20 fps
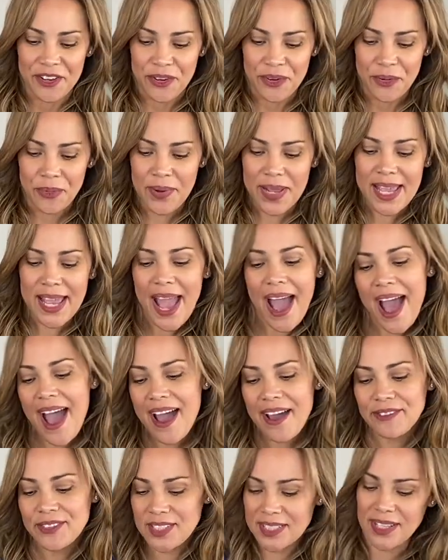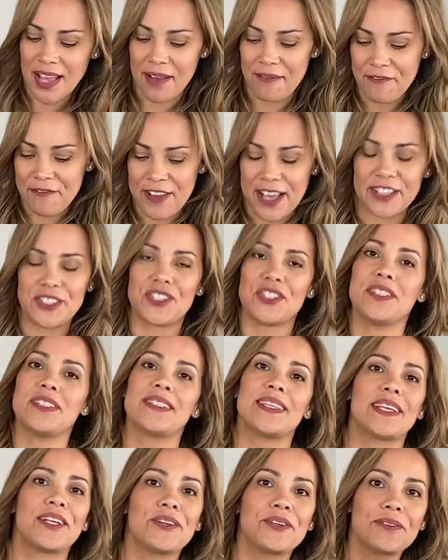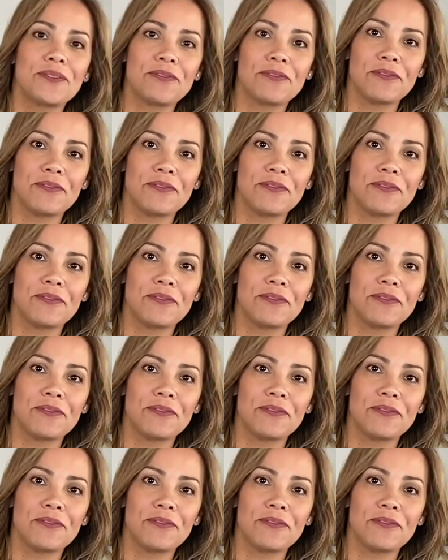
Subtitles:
We have some veggies that are